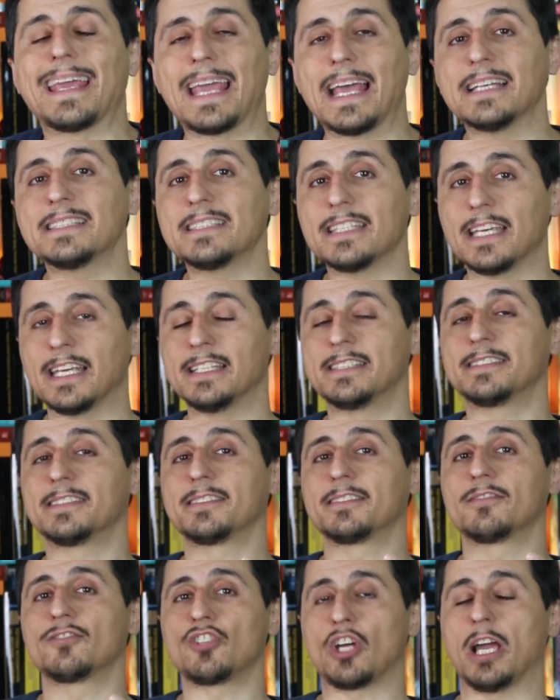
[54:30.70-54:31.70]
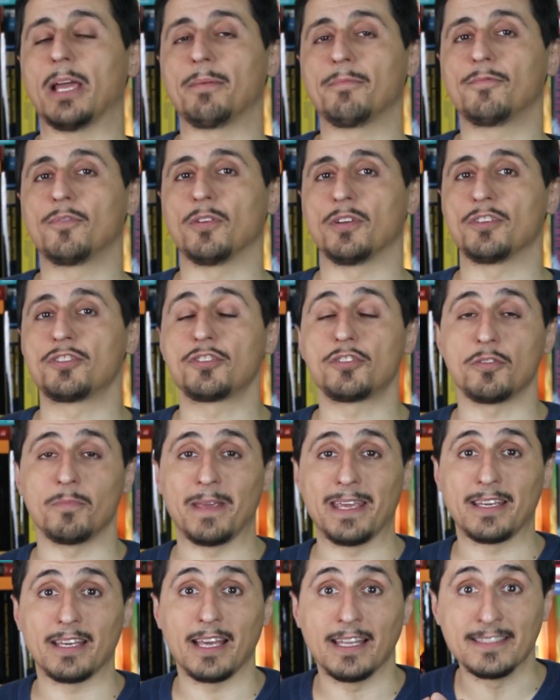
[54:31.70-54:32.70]
guess it's time for us to
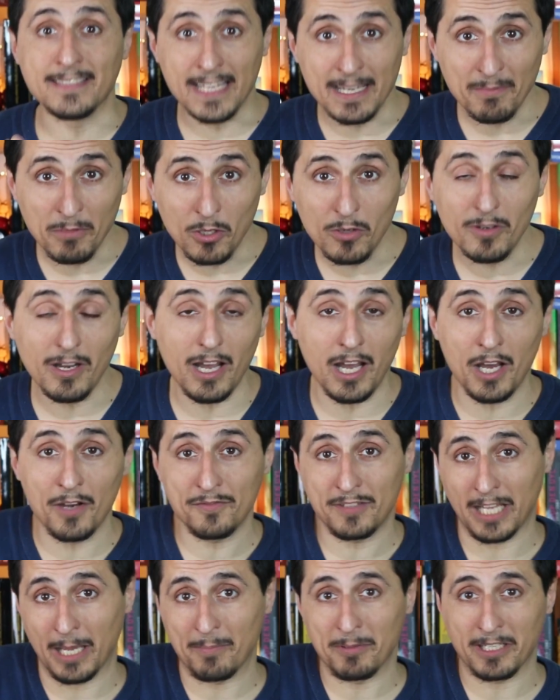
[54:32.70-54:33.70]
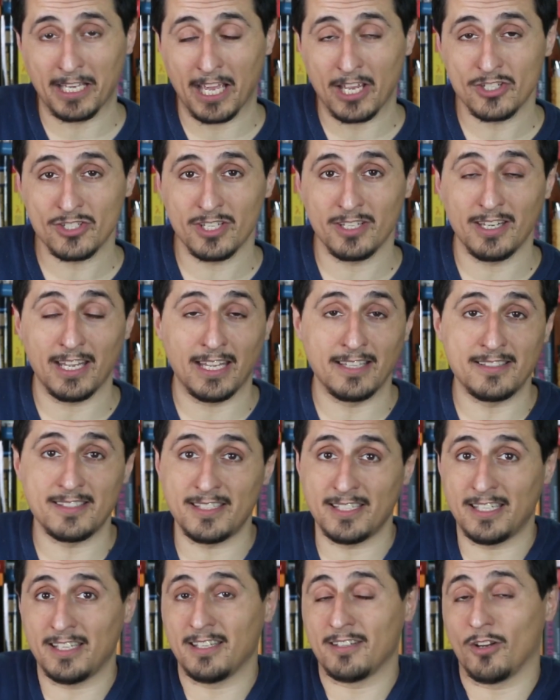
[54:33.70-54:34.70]
make a demo of the application and
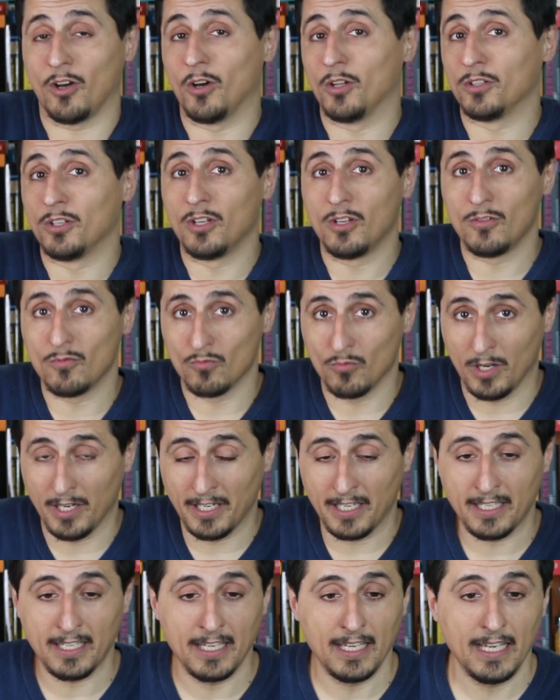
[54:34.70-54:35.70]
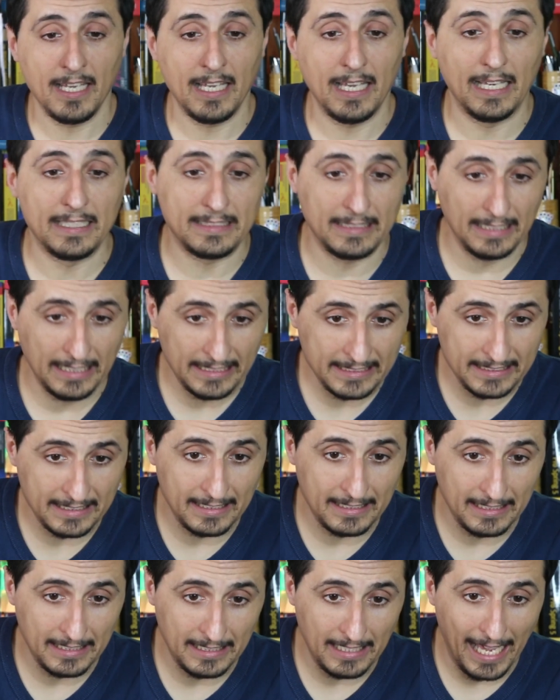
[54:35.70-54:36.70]
see it all running, at
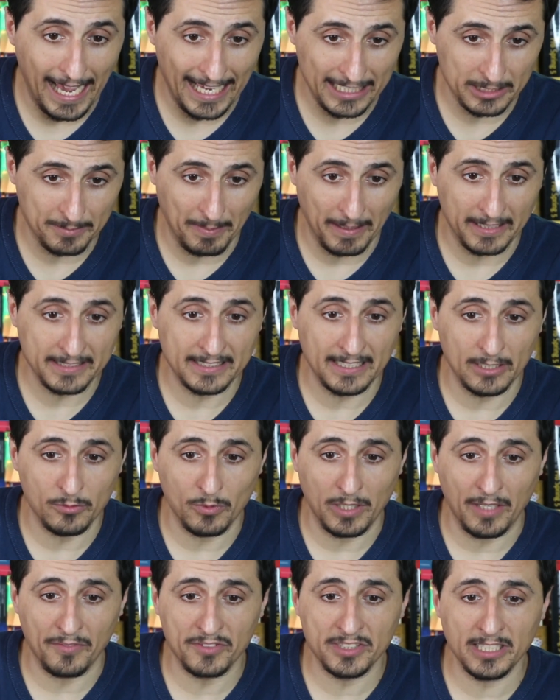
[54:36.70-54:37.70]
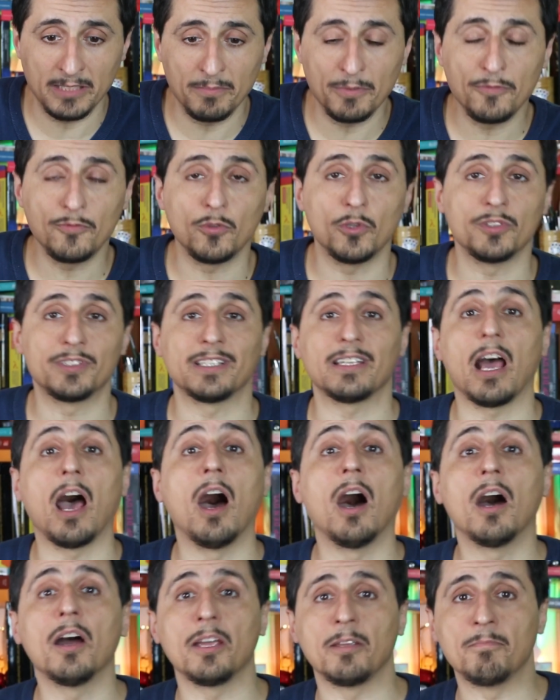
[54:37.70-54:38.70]
least the aspects that we have seen before that
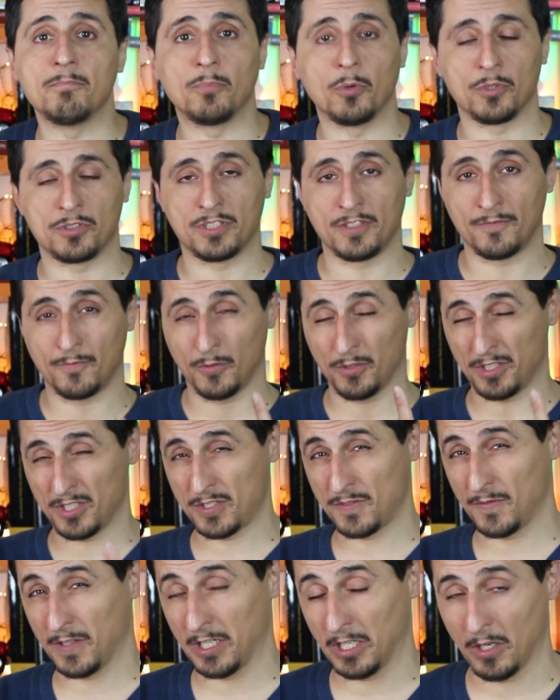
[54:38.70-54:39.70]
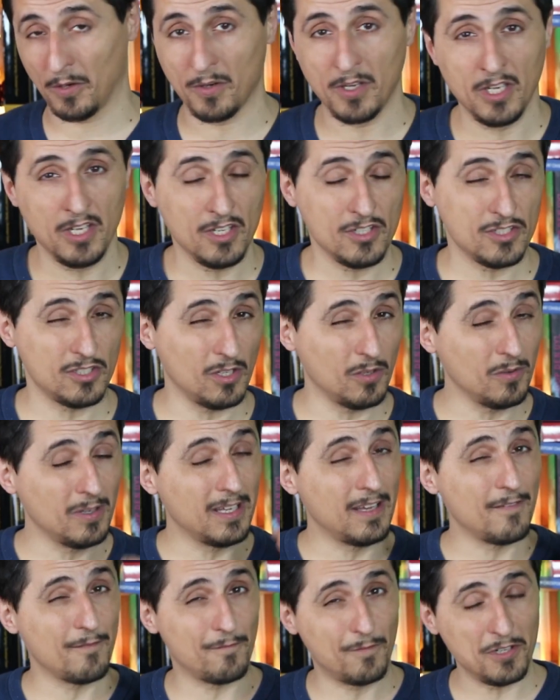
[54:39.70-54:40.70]
are important for this video. So
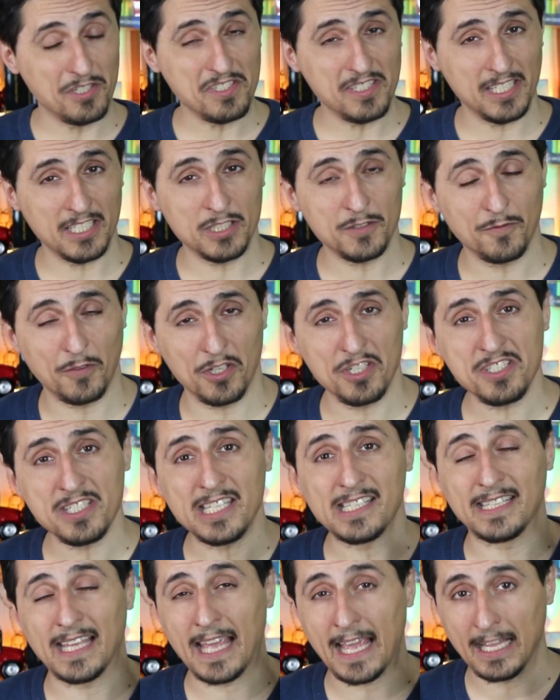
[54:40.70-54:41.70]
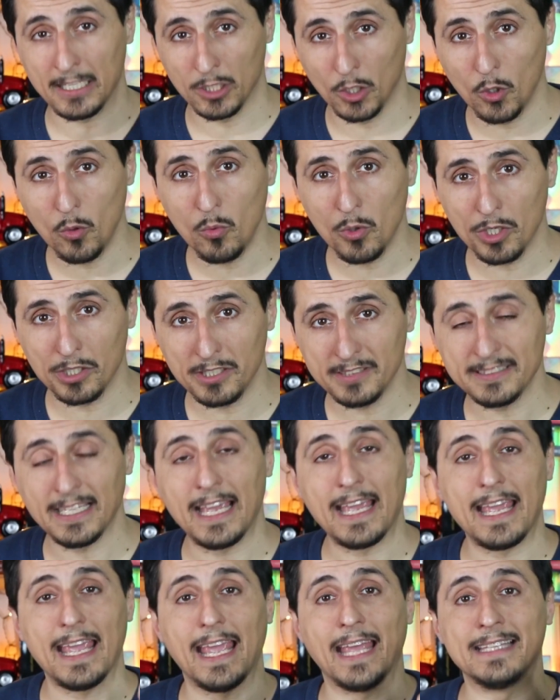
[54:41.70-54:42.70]
first things first, the hello world,
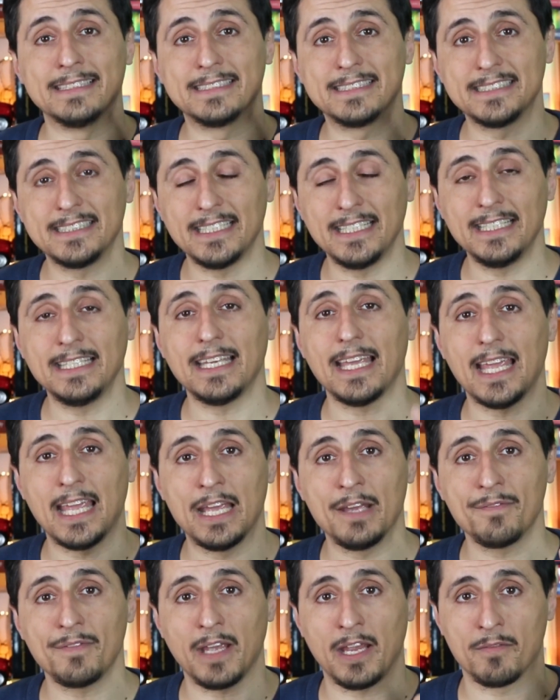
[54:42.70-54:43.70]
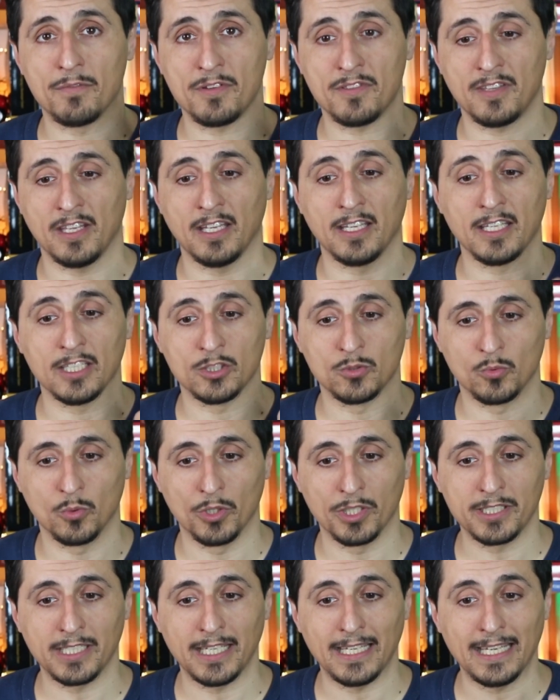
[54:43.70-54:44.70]
and see if everything is
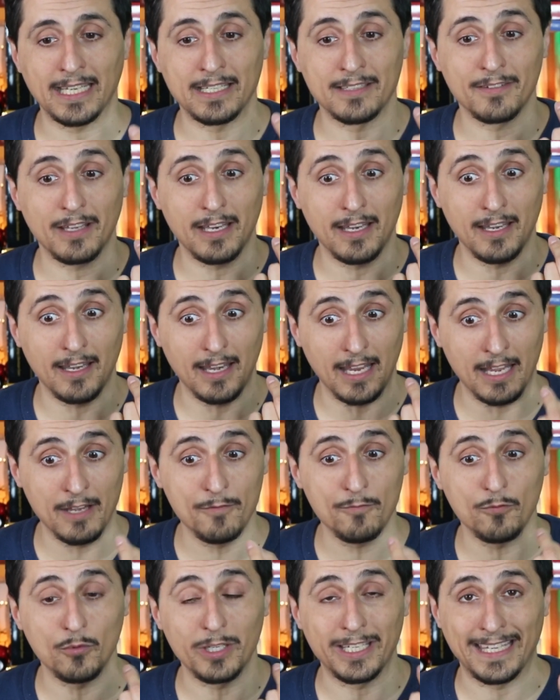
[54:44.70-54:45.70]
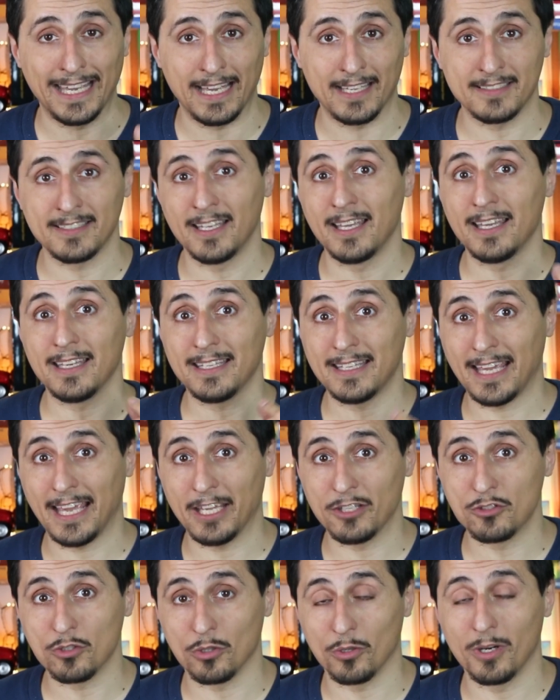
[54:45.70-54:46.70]
working, if we get
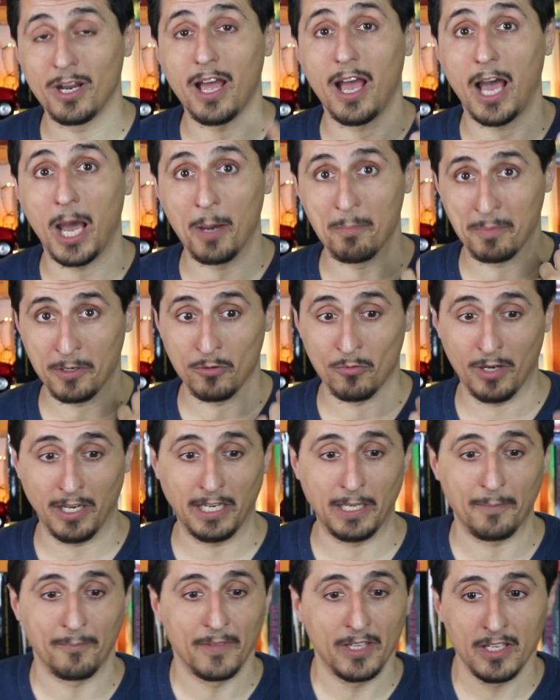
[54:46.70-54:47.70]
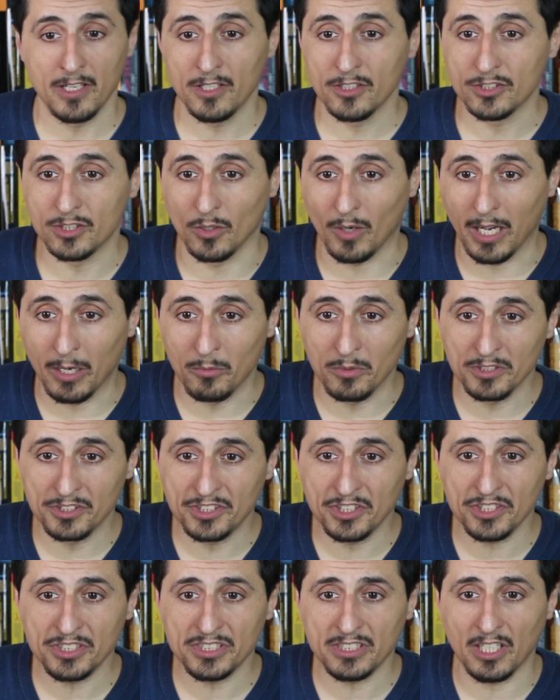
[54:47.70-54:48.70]
Ktor up and running. So I will
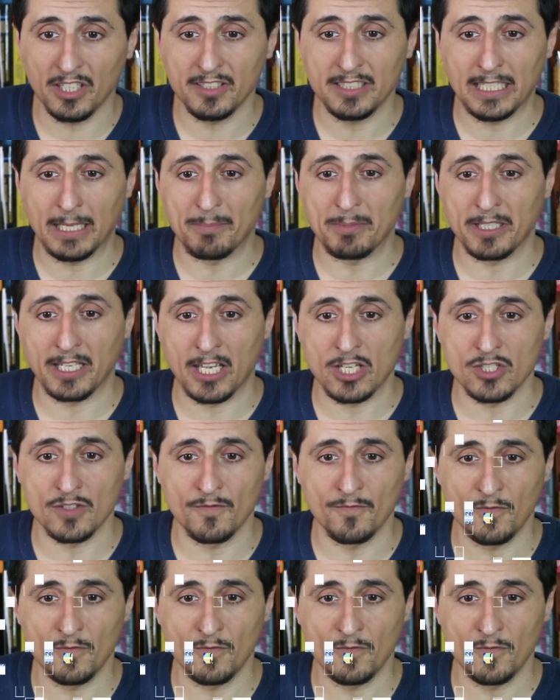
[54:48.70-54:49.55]
just start the application